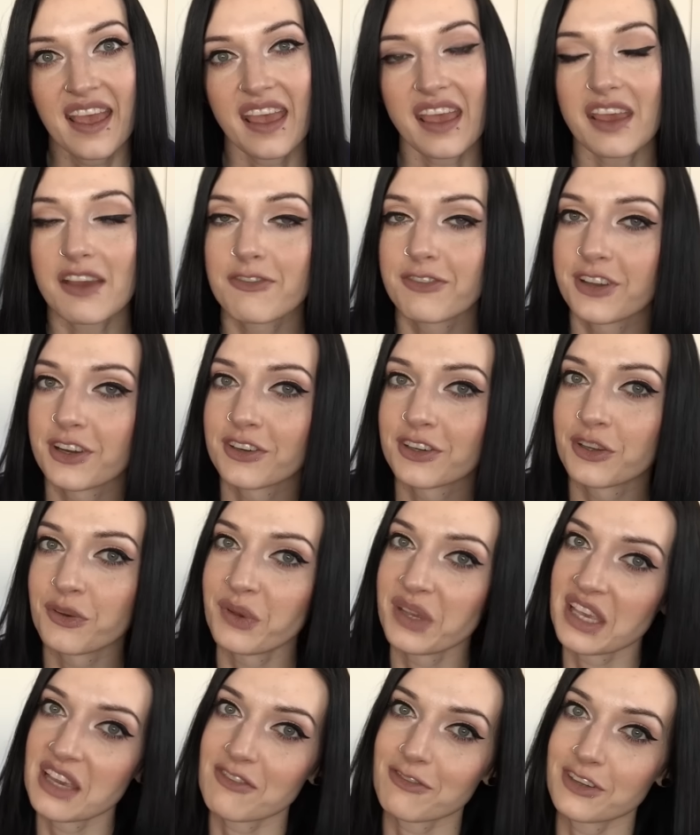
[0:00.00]
if you're
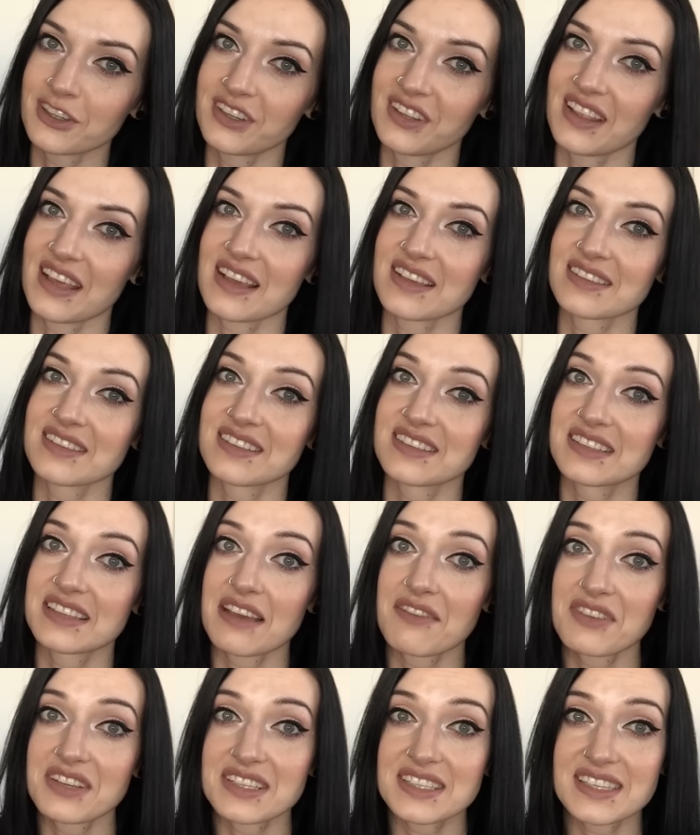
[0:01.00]
doing it for
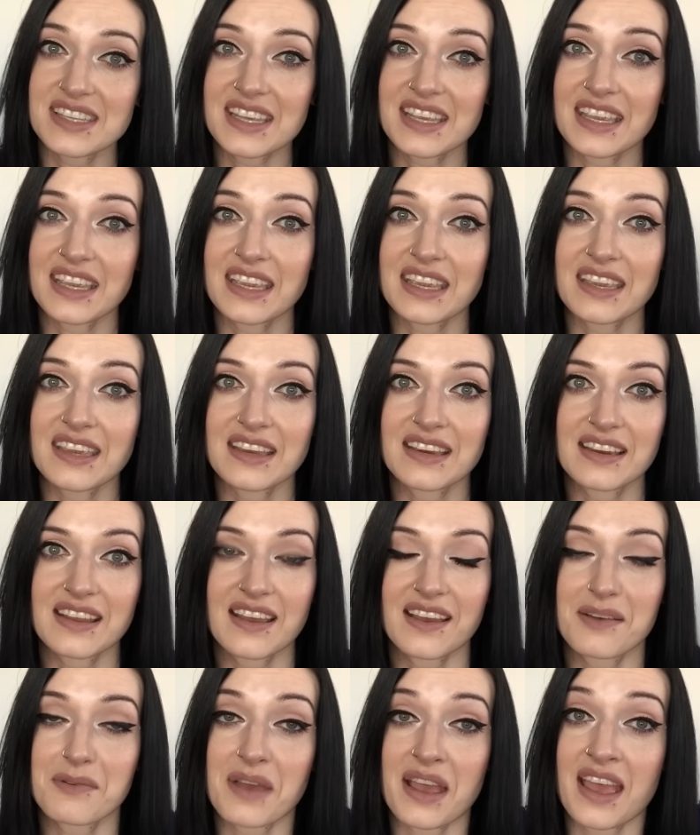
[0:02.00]
2017,